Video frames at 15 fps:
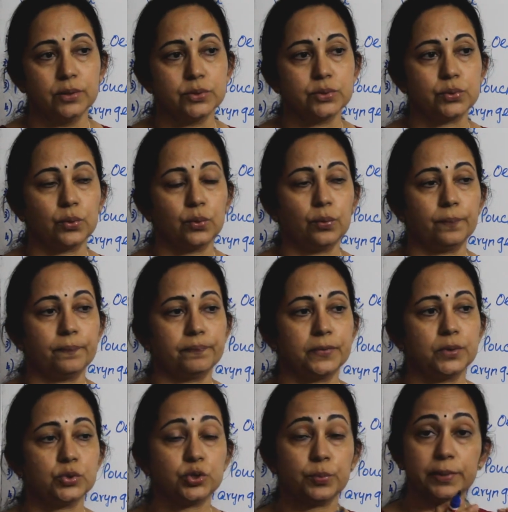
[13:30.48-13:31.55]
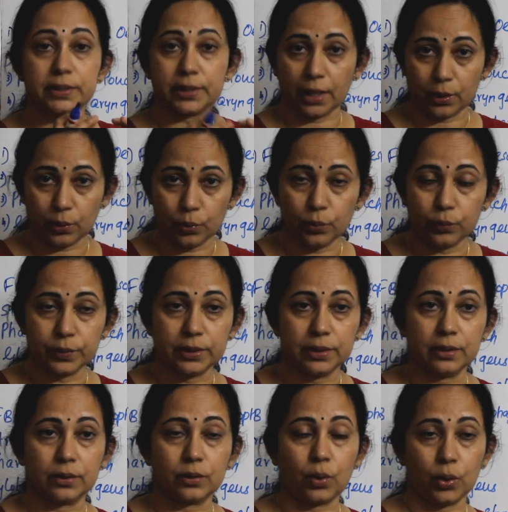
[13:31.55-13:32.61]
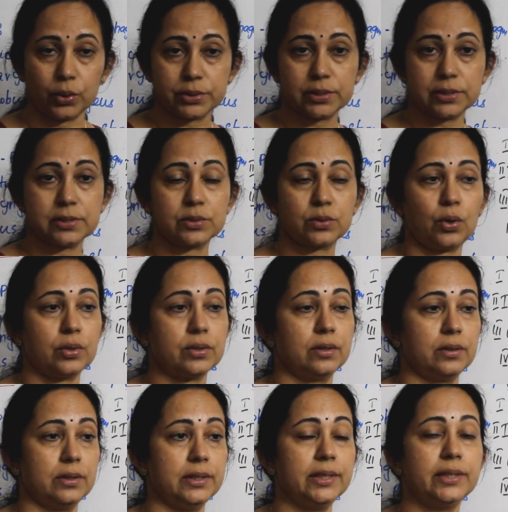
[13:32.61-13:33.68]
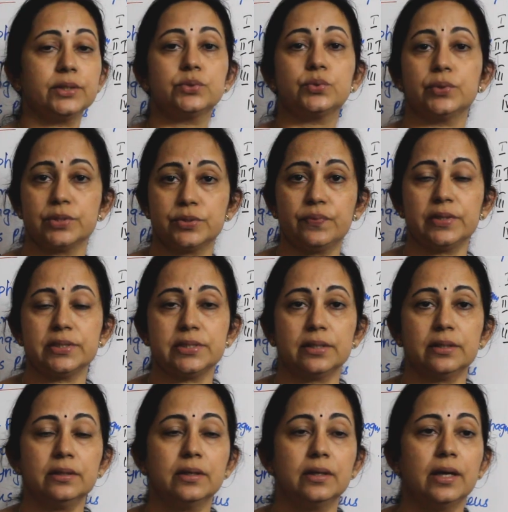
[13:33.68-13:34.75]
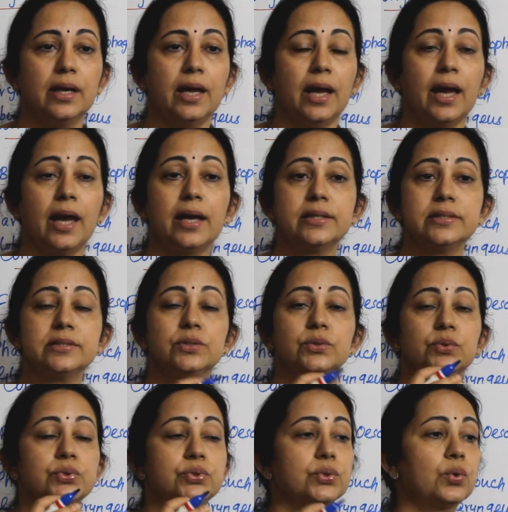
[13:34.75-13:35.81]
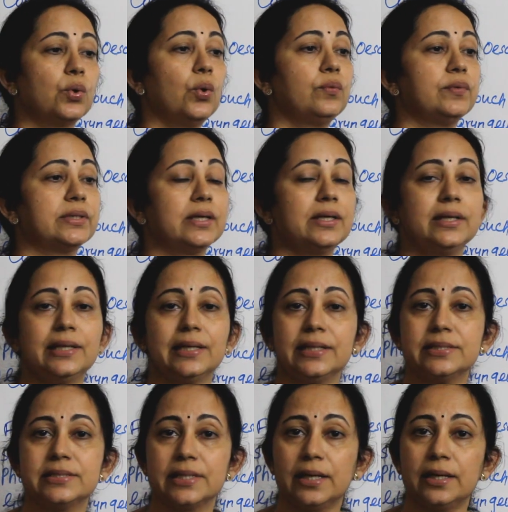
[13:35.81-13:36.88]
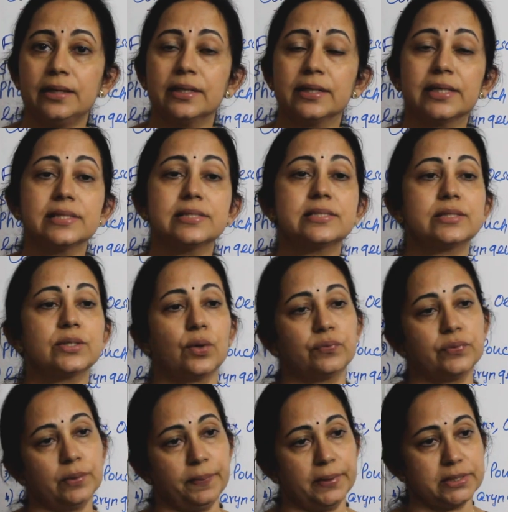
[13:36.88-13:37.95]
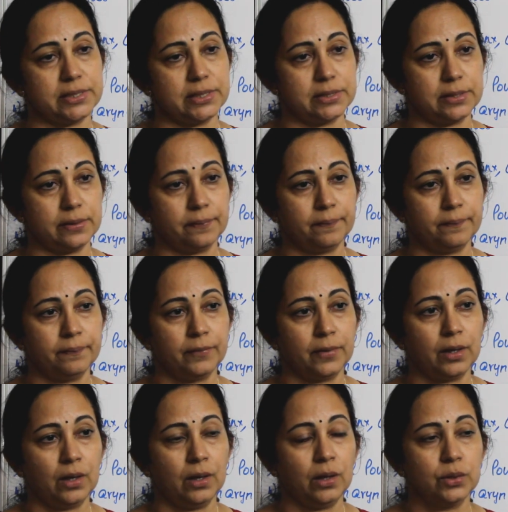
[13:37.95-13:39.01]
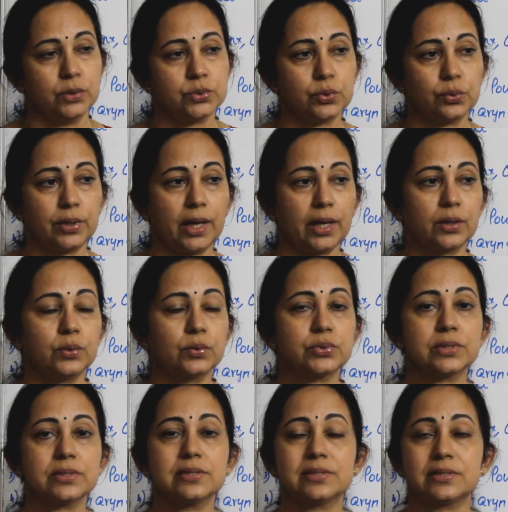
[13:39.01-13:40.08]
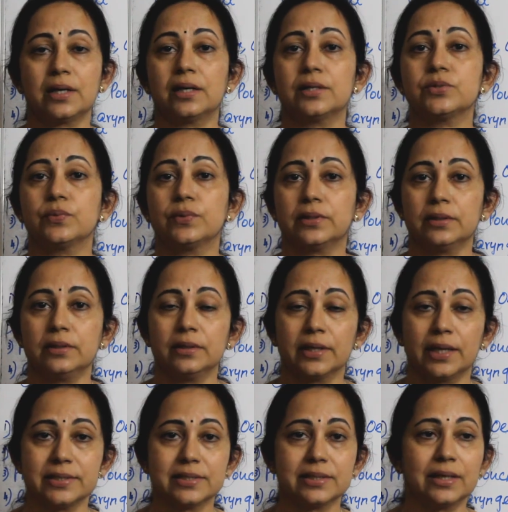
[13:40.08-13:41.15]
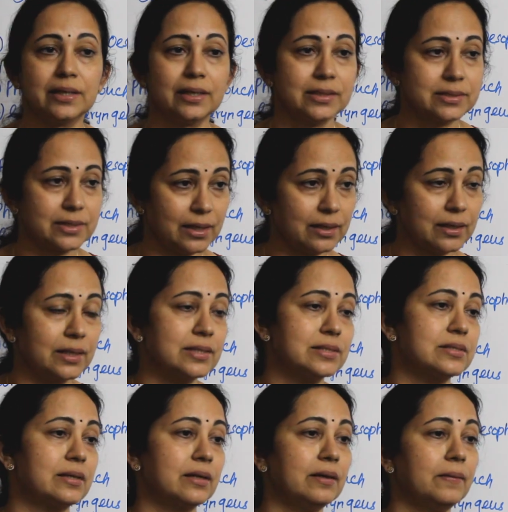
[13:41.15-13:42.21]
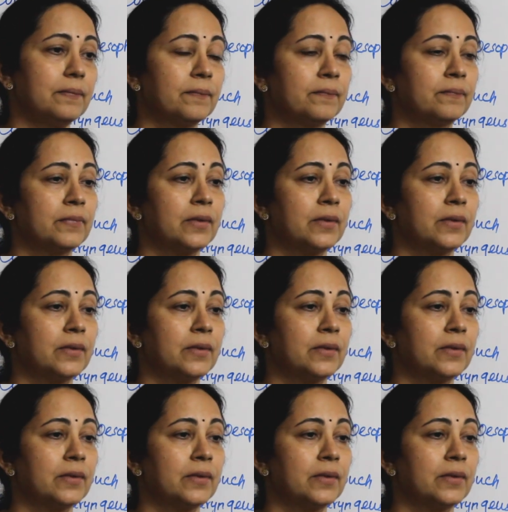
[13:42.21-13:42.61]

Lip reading: So you should be thorough with the causes leading to dysphagia, and you should go with a detailed history of the patient. So diagnosis starts with getting a detailed history,